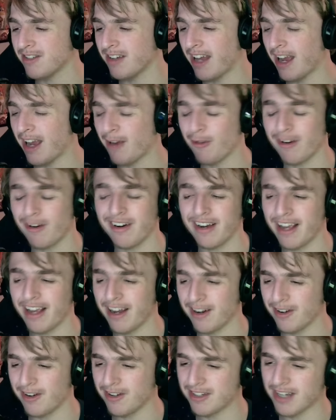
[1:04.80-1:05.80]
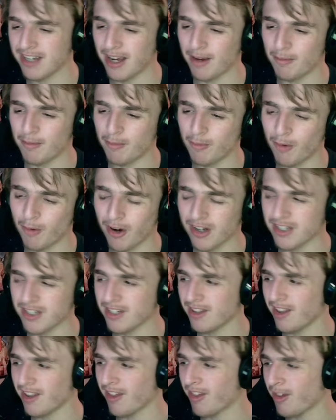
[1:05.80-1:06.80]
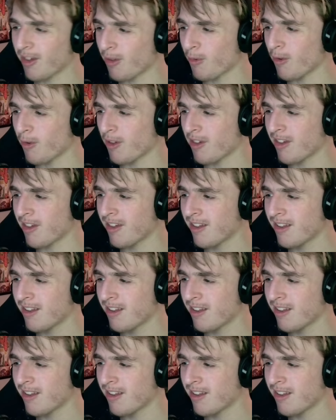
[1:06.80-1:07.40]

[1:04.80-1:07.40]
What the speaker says: really had a good time watching this. This was